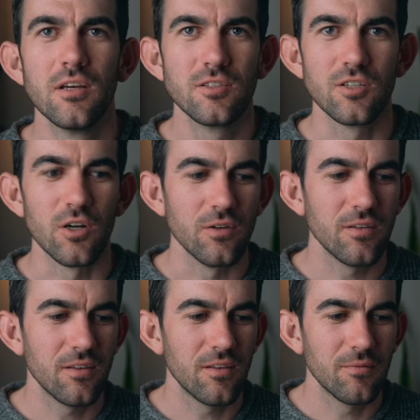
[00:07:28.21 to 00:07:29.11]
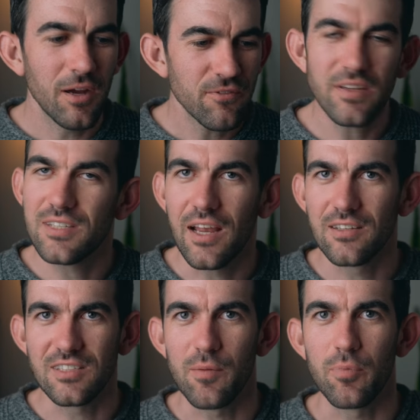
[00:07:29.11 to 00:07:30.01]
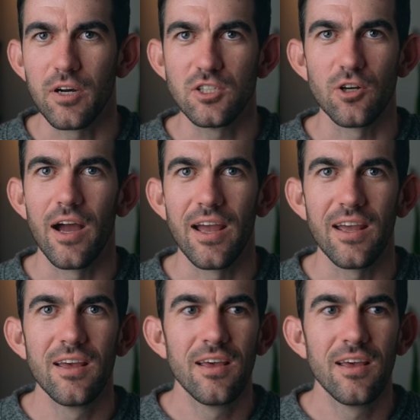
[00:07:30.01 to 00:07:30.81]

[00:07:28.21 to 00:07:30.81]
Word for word: So my feet tend to stay pretty dry